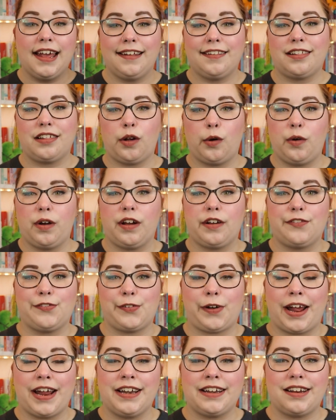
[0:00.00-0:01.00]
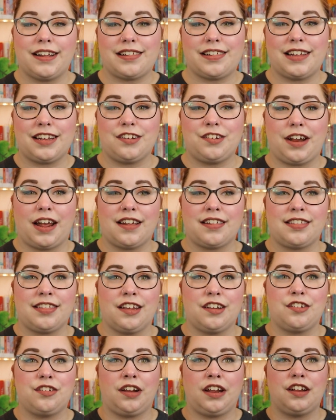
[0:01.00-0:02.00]
And so her friend suggests
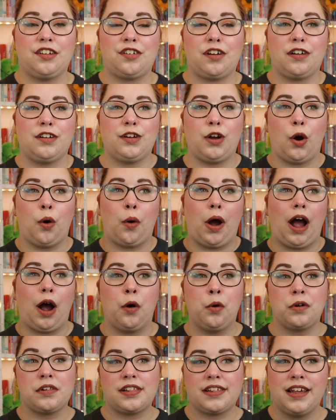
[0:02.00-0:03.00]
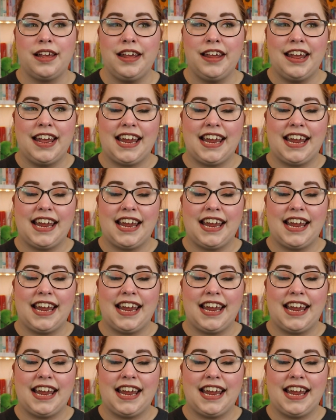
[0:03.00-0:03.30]
that she should go out